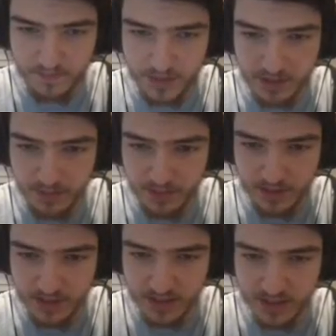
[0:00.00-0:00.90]
I'm gonna
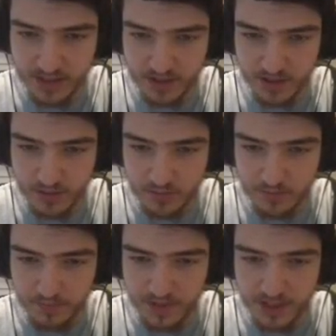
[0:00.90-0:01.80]
eat this because this will
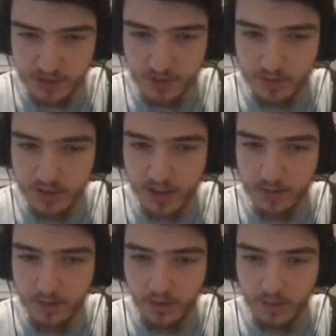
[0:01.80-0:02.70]
saturate me a lot
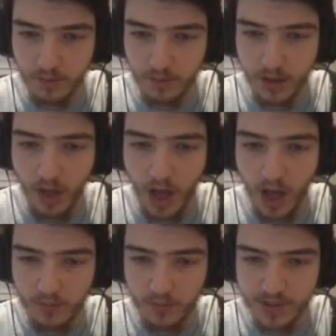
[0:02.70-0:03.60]
better.
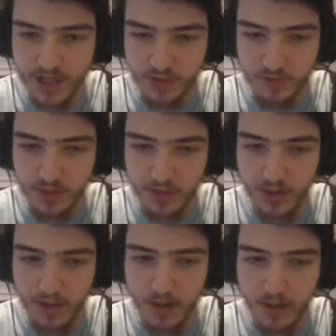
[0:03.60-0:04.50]
Saturate me a
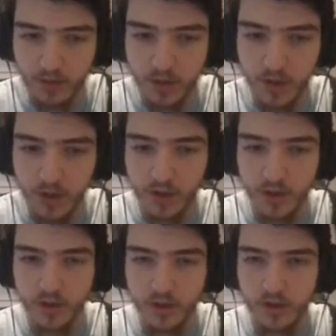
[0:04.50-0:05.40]
lot better.
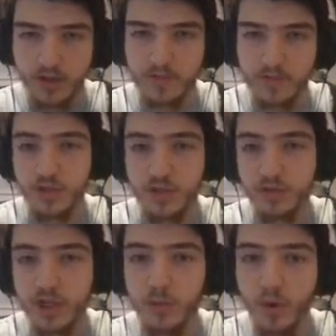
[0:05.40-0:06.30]
Not to mention it'll
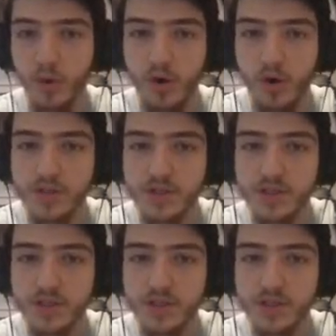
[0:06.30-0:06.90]
heal more hearts.